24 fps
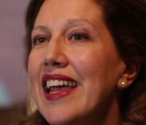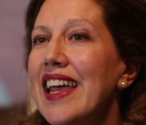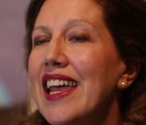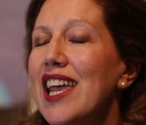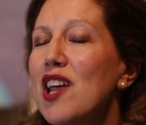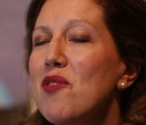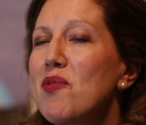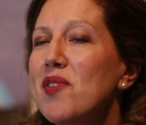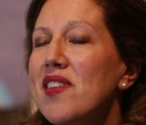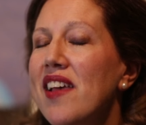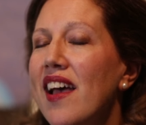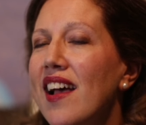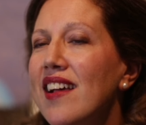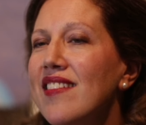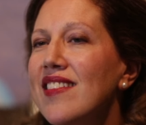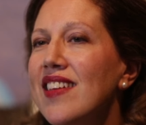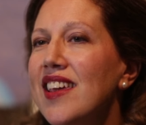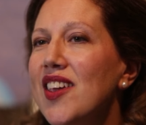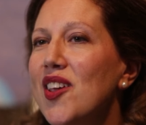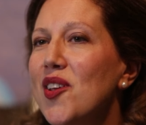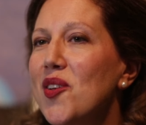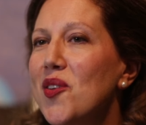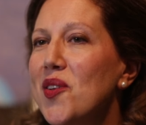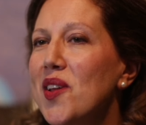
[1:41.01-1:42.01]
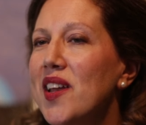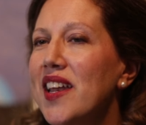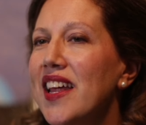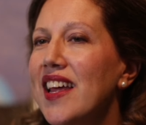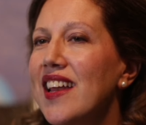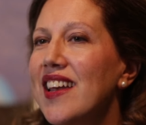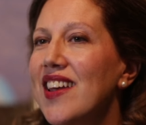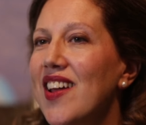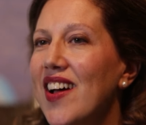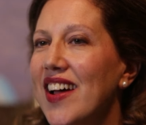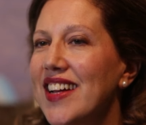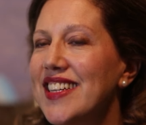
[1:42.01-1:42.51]
It was executed
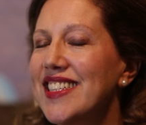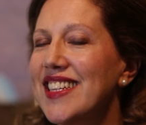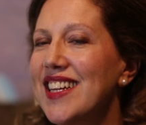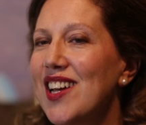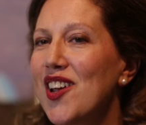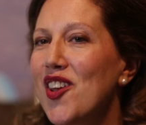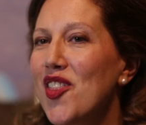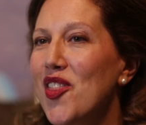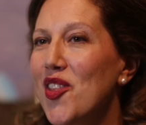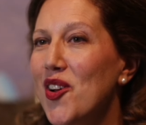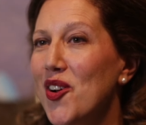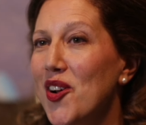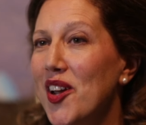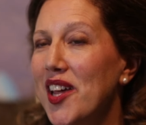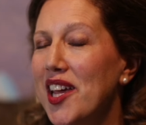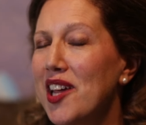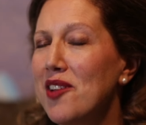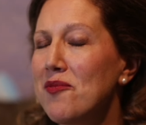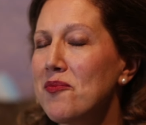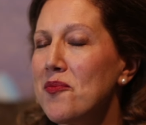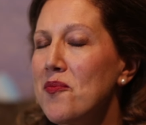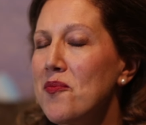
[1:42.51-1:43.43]
in 1930,